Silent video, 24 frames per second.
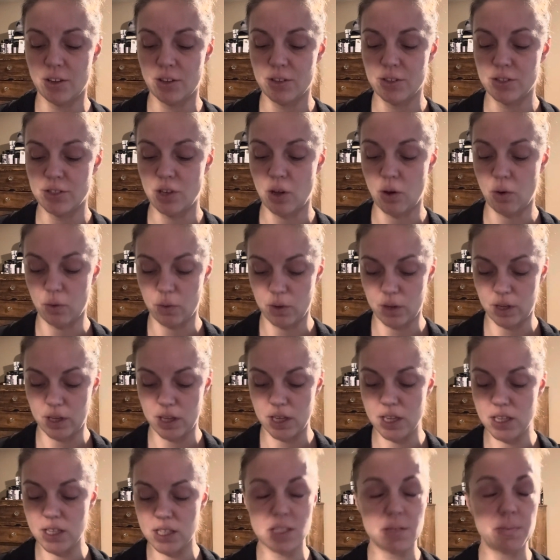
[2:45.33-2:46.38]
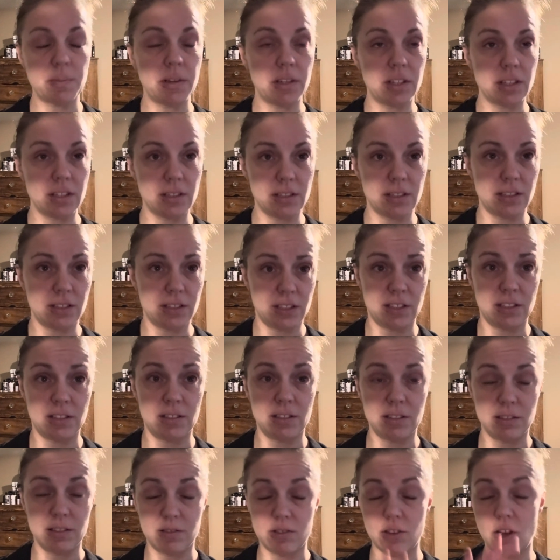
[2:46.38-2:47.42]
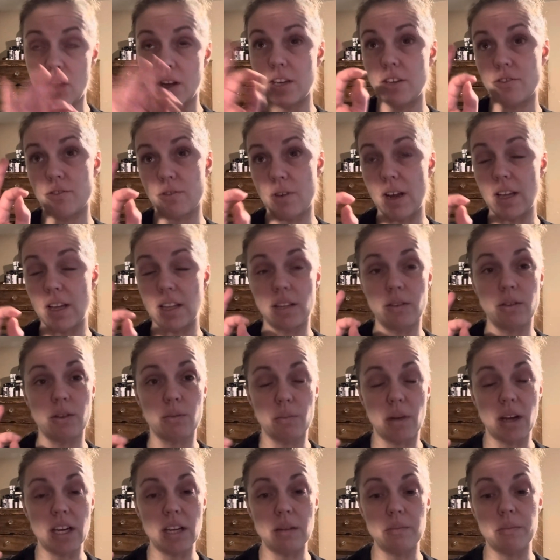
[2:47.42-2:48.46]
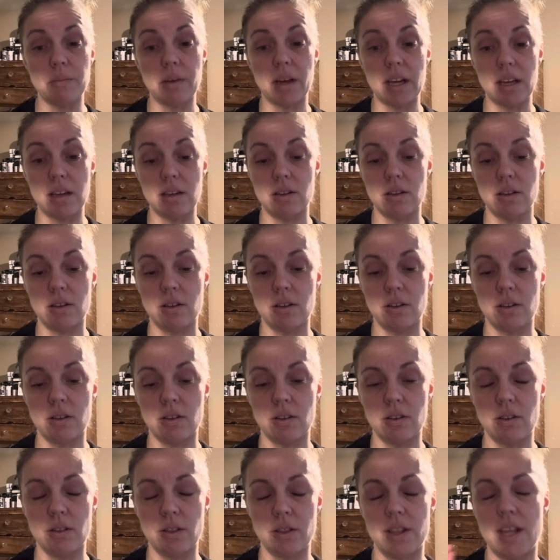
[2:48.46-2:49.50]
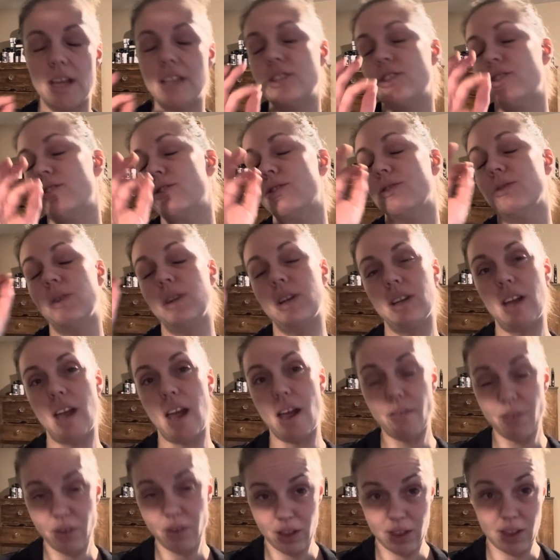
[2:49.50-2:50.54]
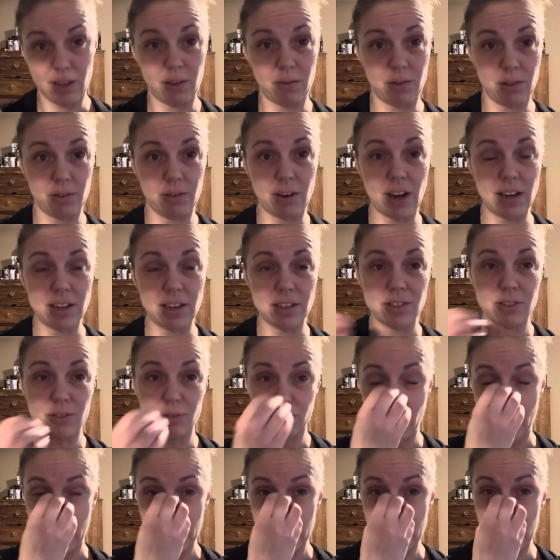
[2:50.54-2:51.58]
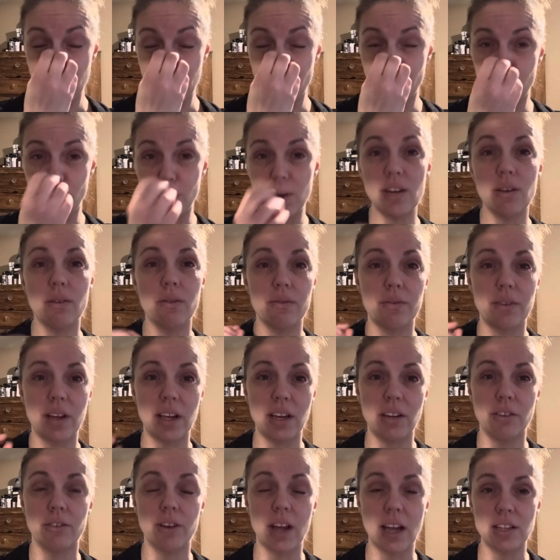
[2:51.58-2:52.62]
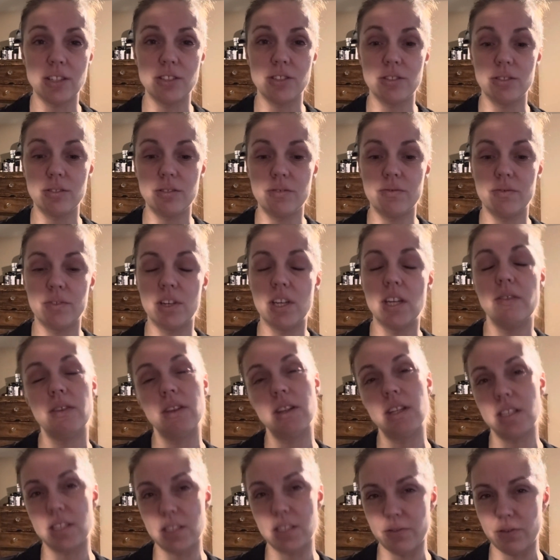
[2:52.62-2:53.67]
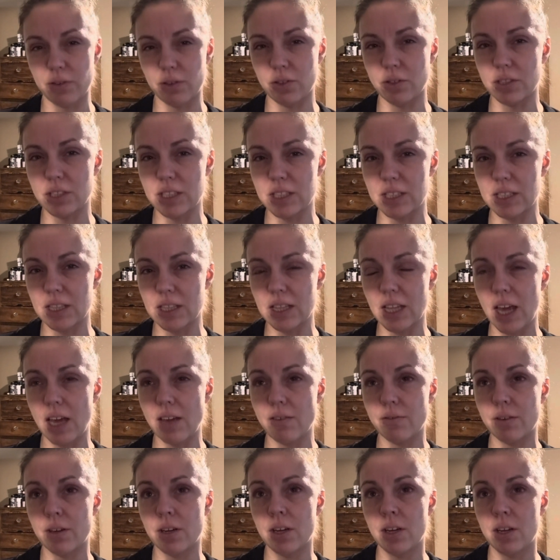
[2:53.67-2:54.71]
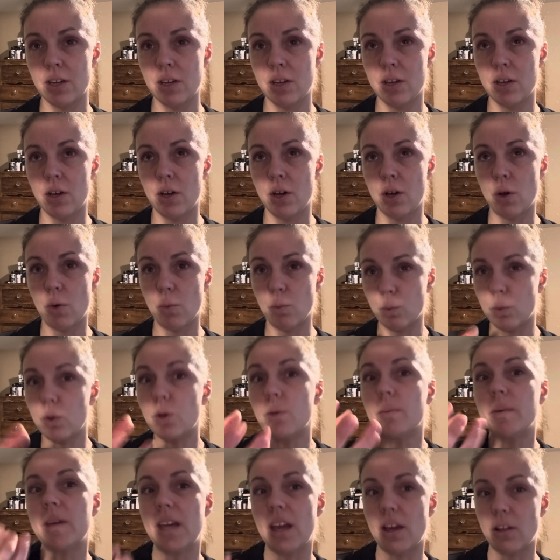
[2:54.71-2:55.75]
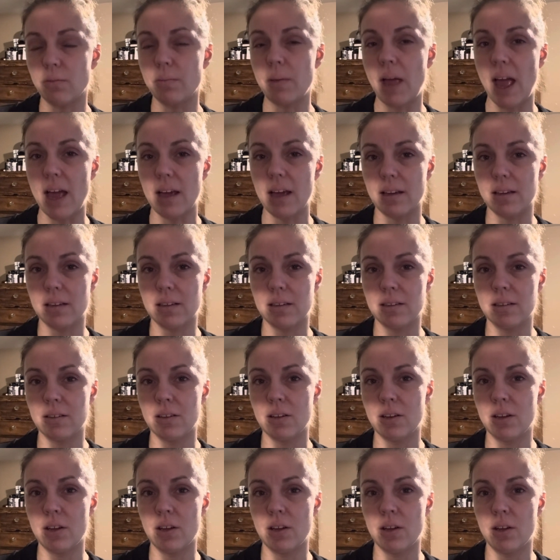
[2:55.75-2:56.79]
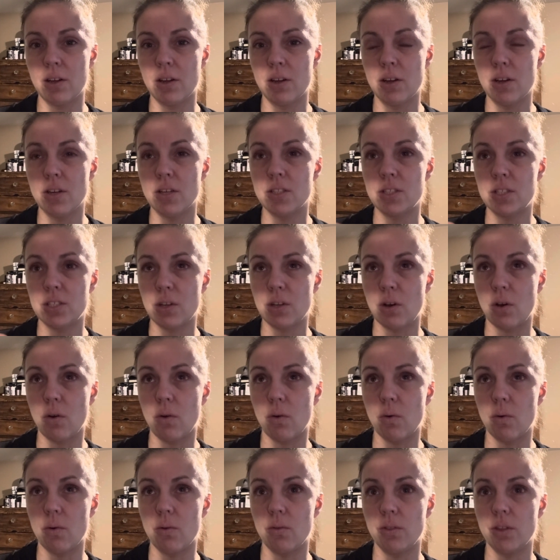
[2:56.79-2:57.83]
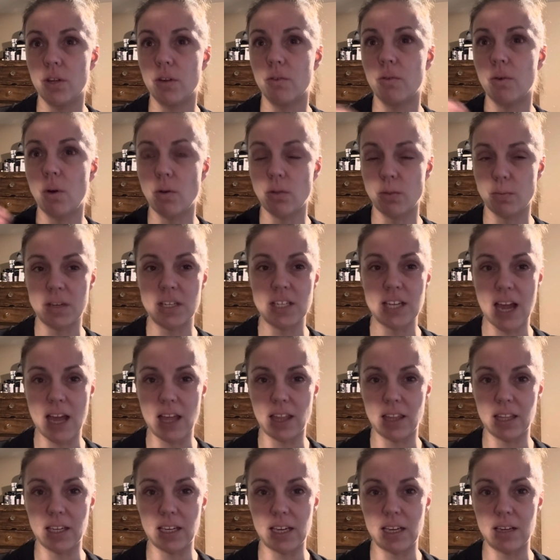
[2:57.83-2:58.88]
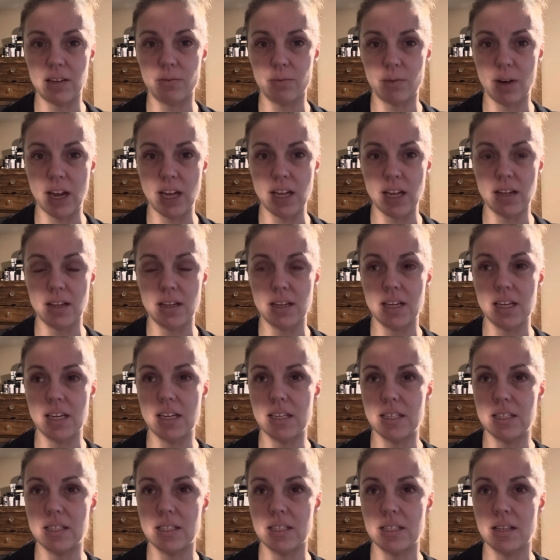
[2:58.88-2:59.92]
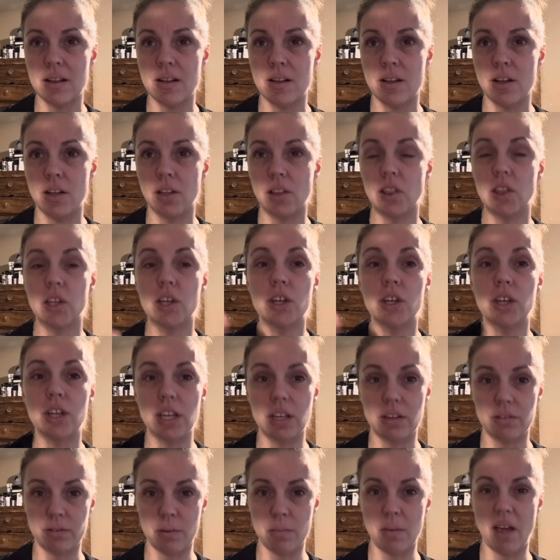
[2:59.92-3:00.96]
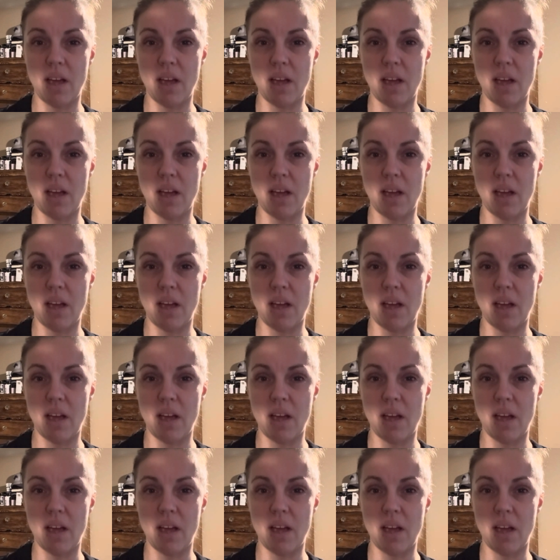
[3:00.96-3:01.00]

So he's talking directly with money, but that's true in everything with gratitude, right? If we don't find gratitude for even the difficulties in life, we'll be held back. So the growth mentality, right, is learning from